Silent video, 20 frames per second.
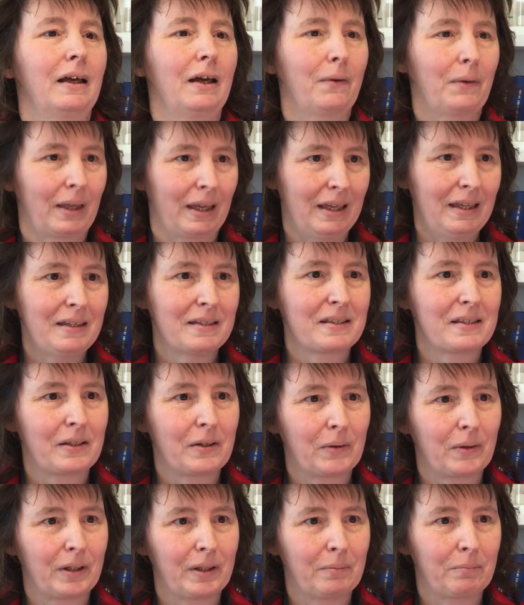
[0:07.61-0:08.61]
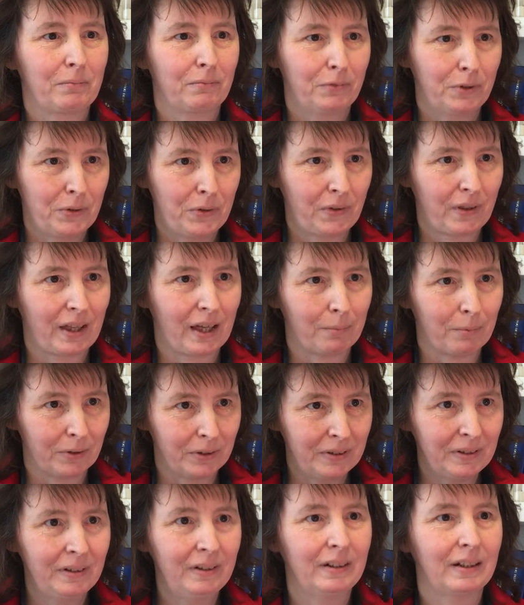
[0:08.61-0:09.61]
Okay, so I'm Ruth
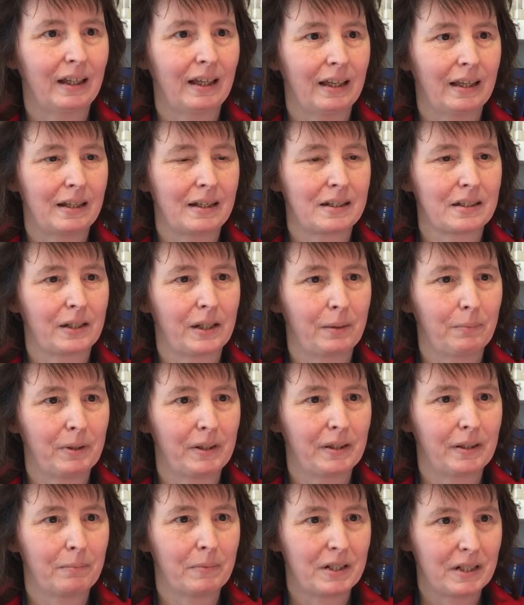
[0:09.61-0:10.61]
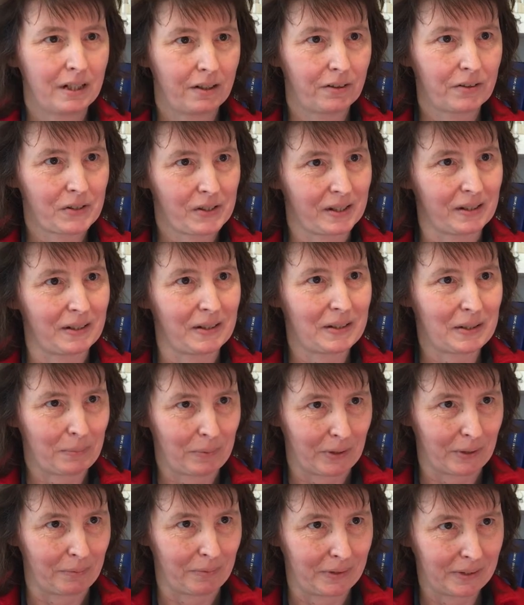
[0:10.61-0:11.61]
Cameron and I'm in the Material Science
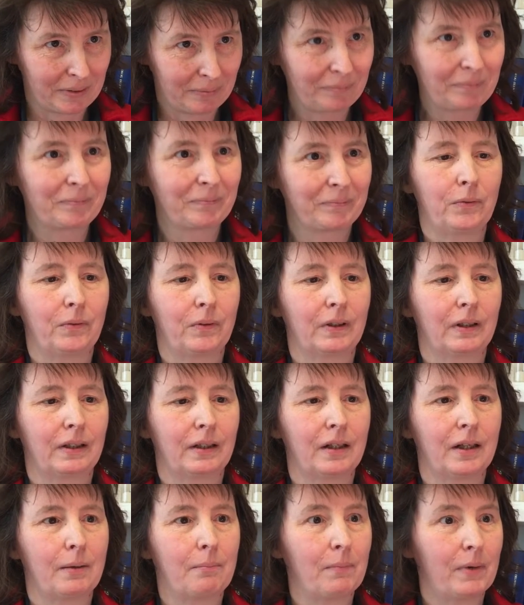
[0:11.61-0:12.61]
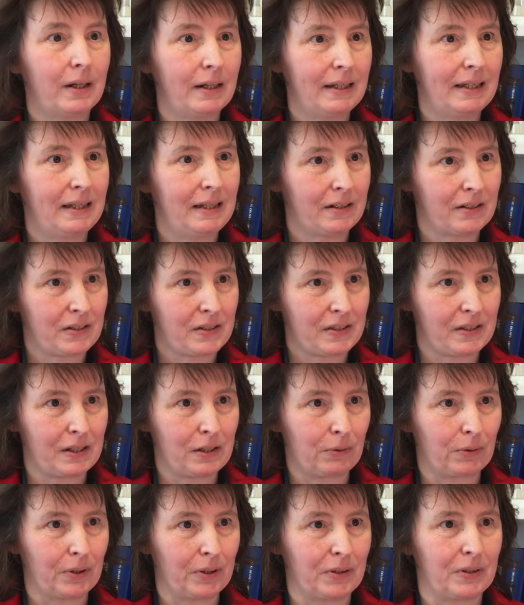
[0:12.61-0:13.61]
Department. Uh, my ERC
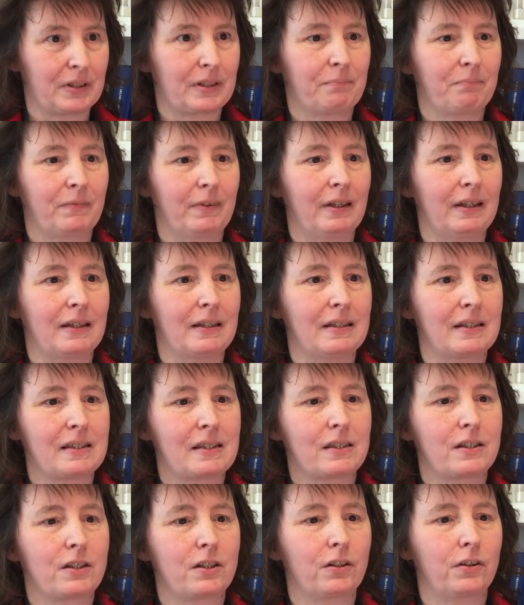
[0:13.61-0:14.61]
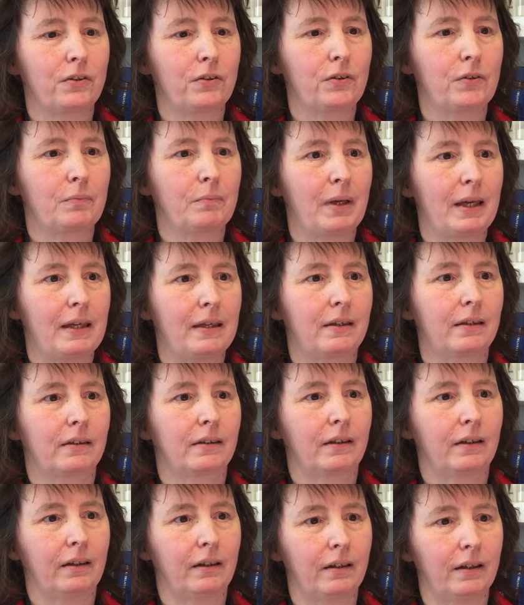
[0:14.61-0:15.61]
grant is to make
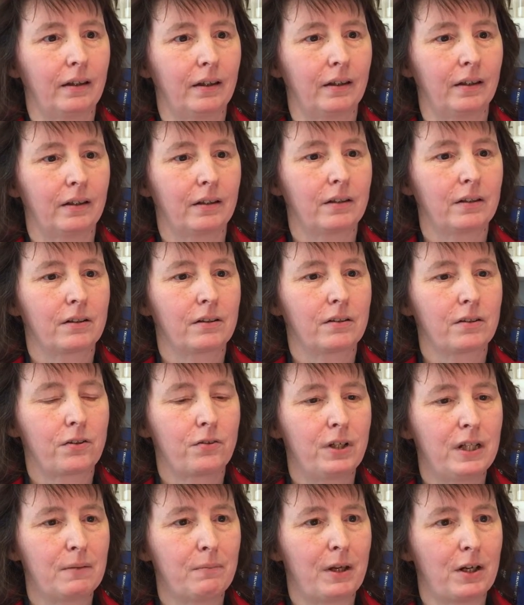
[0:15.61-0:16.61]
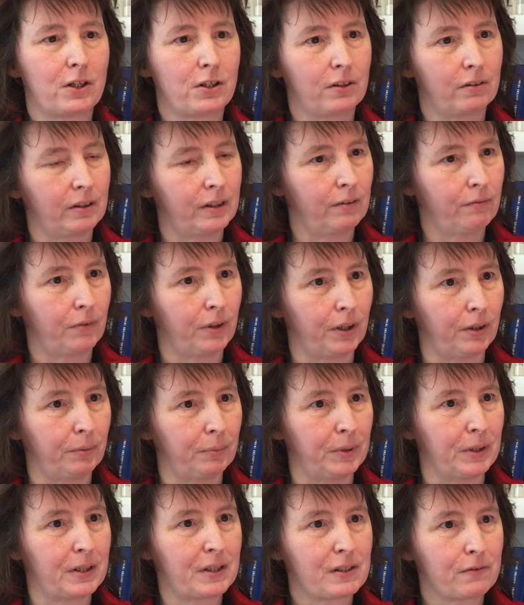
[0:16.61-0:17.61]
uh, three-dimensional
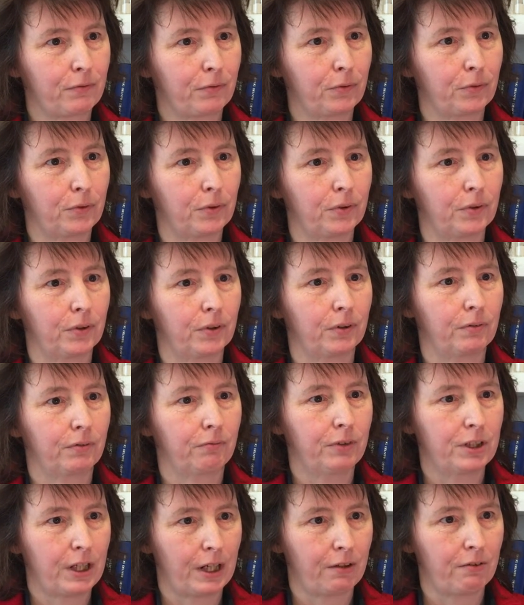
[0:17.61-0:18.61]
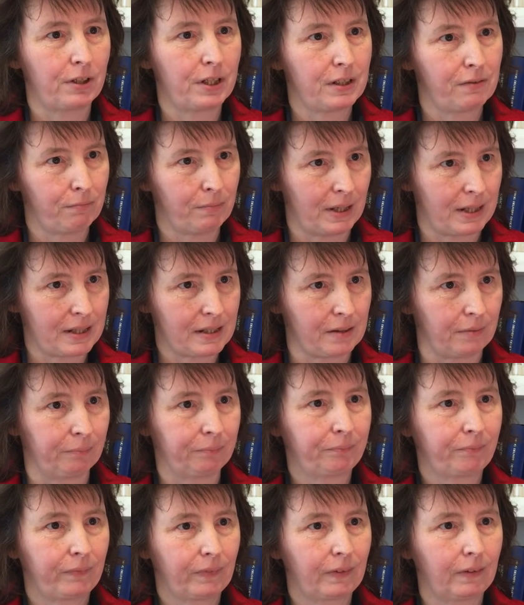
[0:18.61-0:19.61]
environments for regenerative medicine.
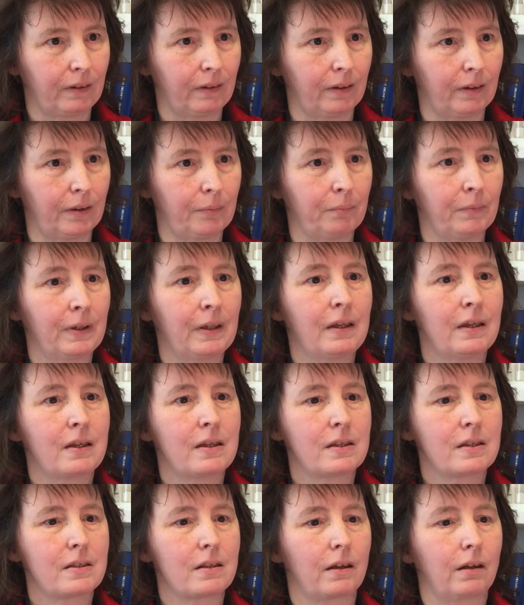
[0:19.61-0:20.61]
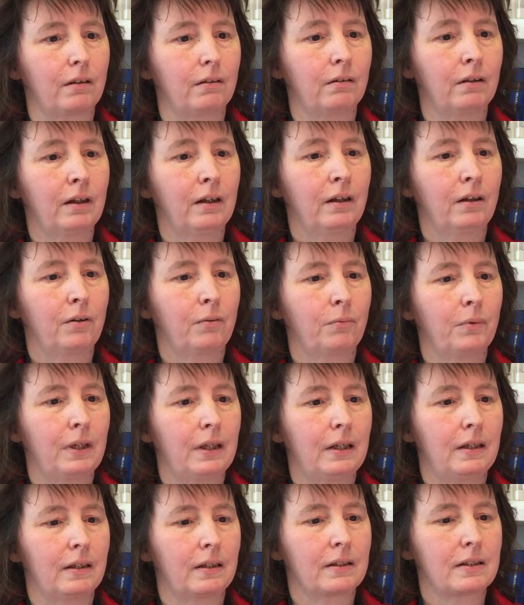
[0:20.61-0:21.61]
Um, so
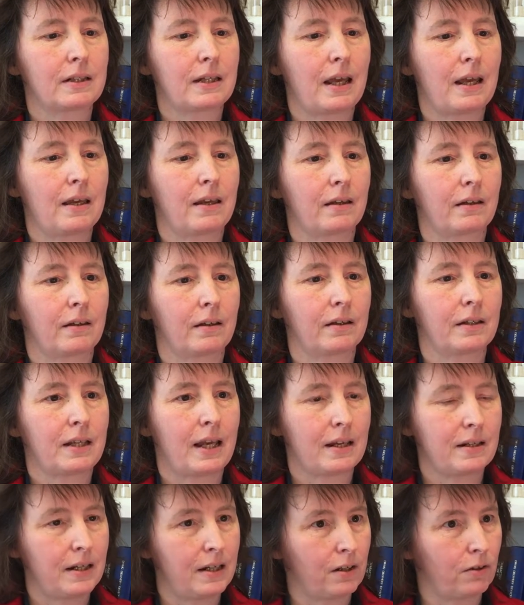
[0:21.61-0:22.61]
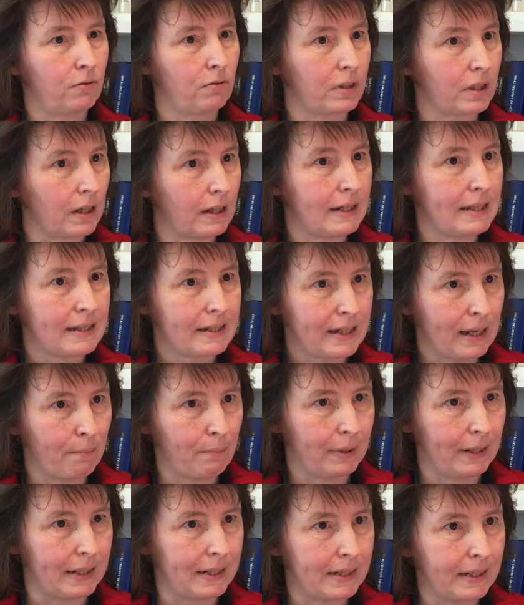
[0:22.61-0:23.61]
we take a technique called ice
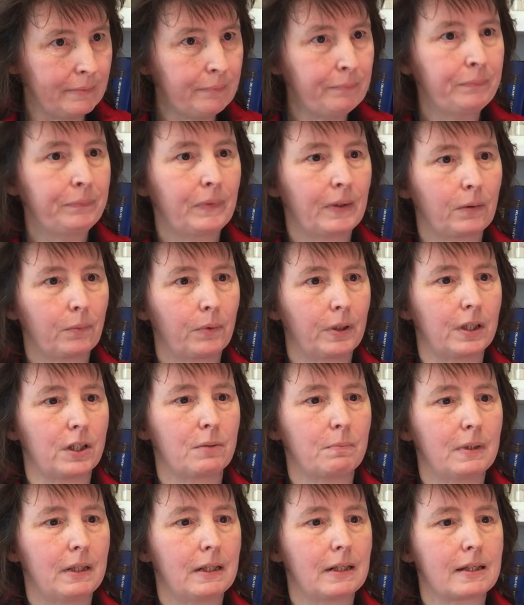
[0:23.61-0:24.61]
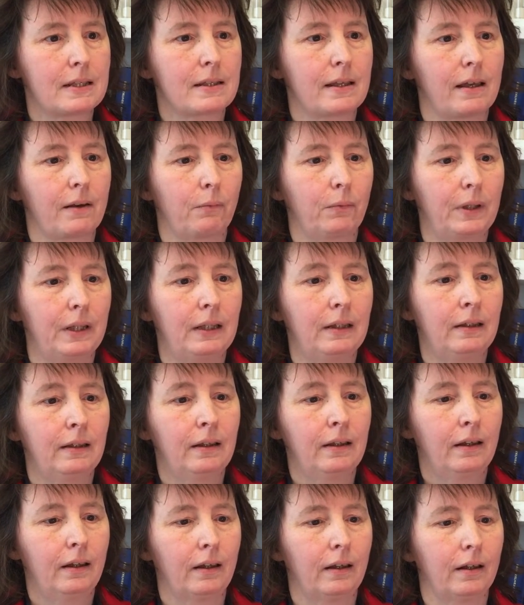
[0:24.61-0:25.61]
templating, which means that we
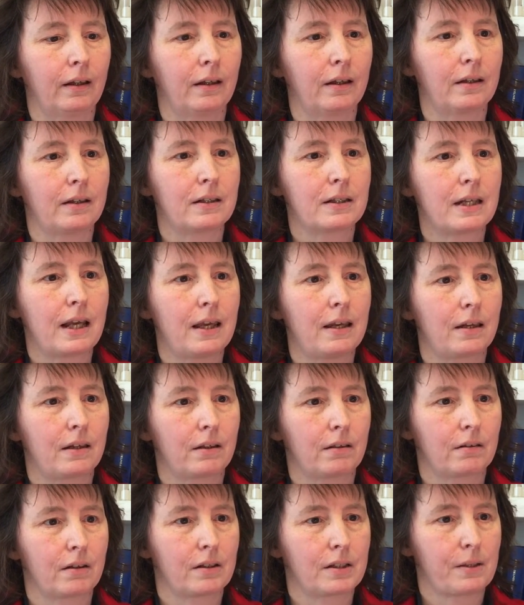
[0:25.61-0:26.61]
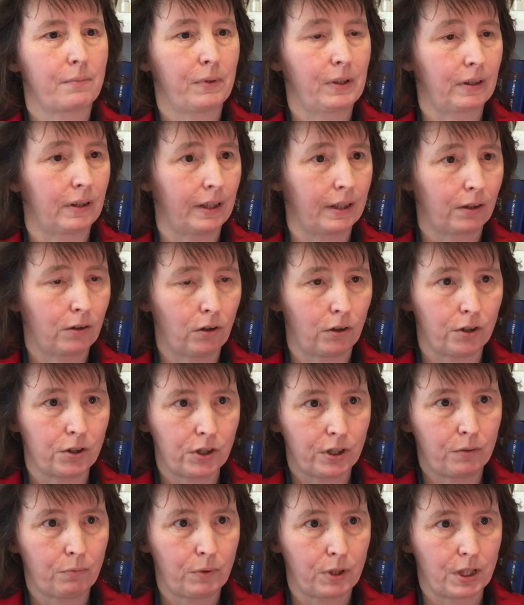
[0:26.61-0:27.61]
uh, take something like
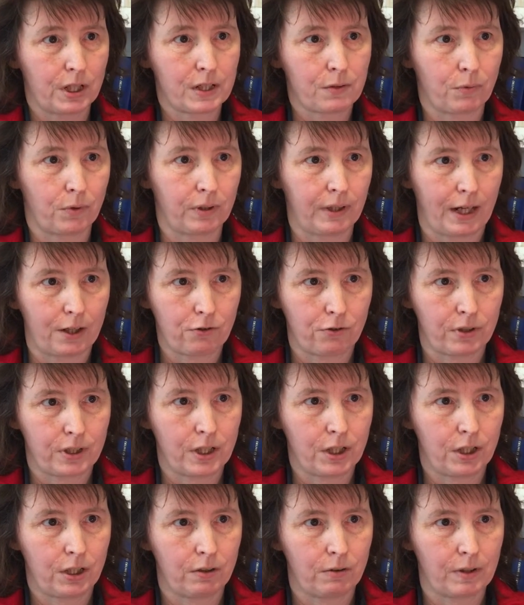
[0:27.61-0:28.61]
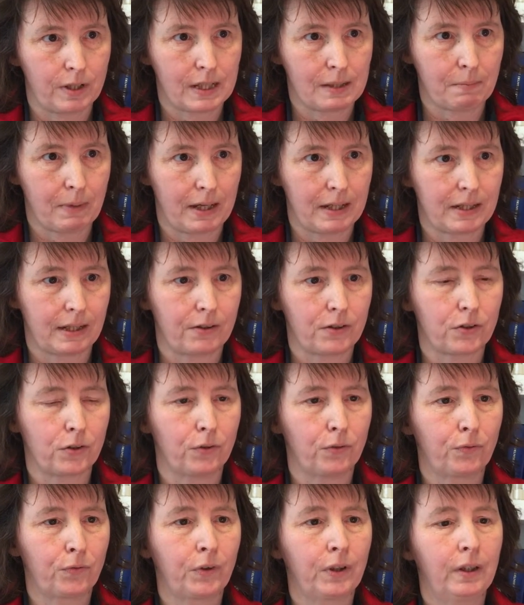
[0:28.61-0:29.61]
collagen, which is what natural tissue is made out
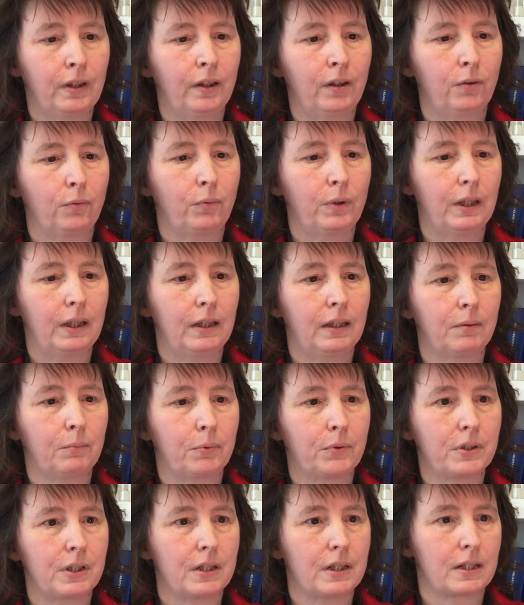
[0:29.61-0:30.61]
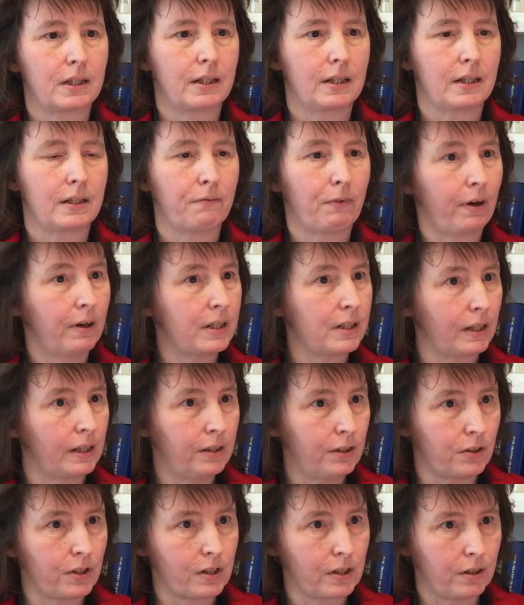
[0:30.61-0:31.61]
of, we put it in a very
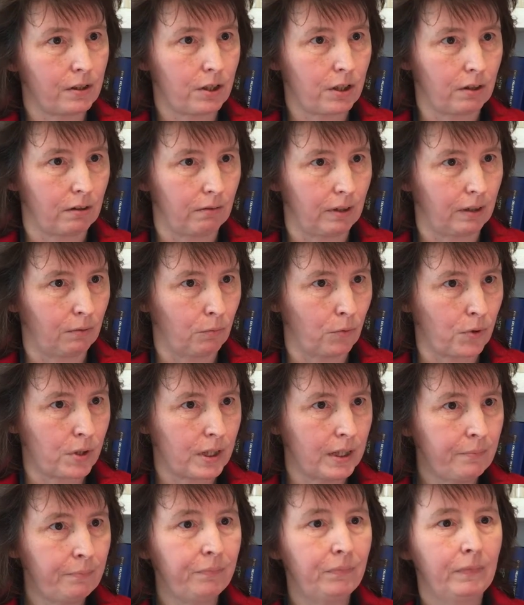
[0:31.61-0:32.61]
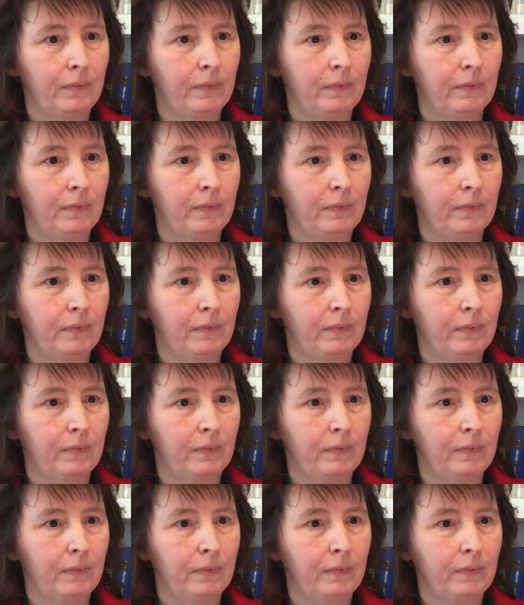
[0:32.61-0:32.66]
dilute solution in water,